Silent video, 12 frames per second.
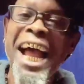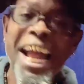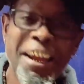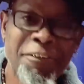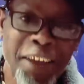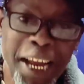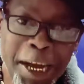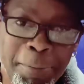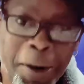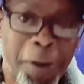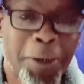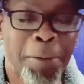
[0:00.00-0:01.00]
Hey
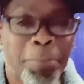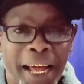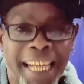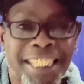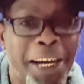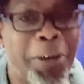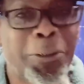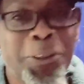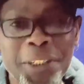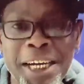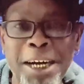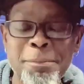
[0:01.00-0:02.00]
fam, I only block
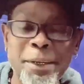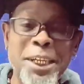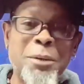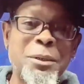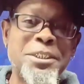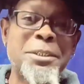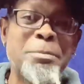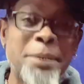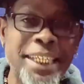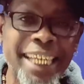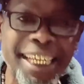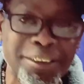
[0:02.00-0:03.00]
those who come in with some
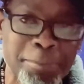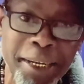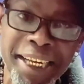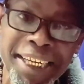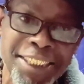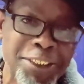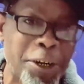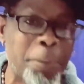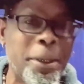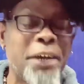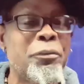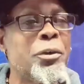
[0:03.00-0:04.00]
BS, man. You know
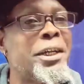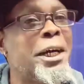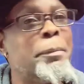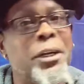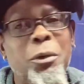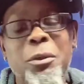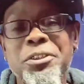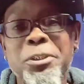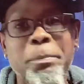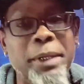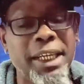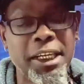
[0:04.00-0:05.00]
what I mean? If you come here with
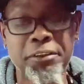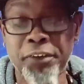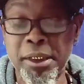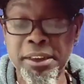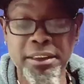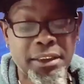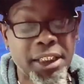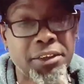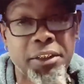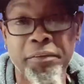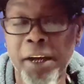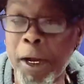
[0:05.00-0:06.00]
some BS, fam, this is a
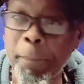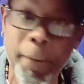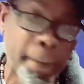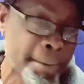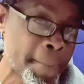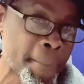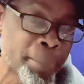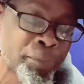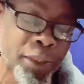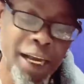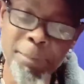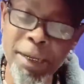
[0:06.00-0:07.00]
teaching environment.
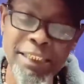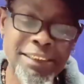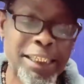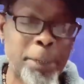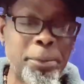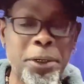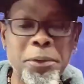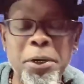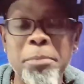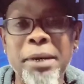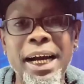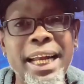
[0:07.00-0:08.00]
I'm not stepping on
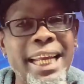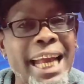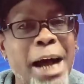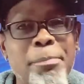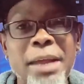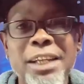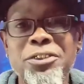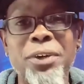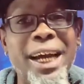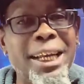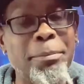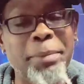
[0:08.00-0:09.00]
nobody. I'm not
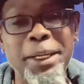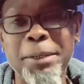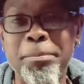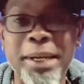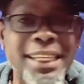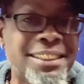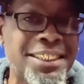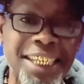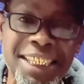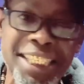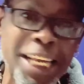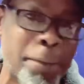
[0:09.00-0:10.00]
trying to be the best or
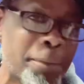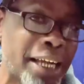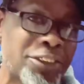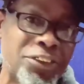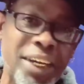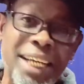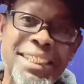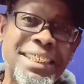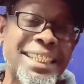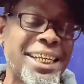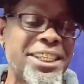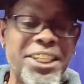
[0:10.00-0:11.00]
nothing. I'm not trying to
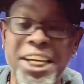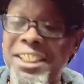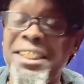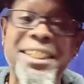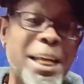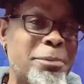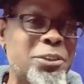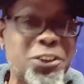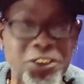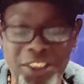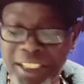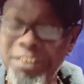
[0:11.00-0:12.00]
say nothing. I'm
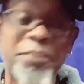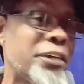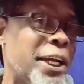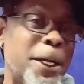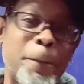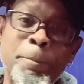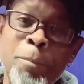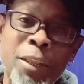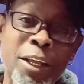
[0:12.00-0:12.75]
just teaching, fam.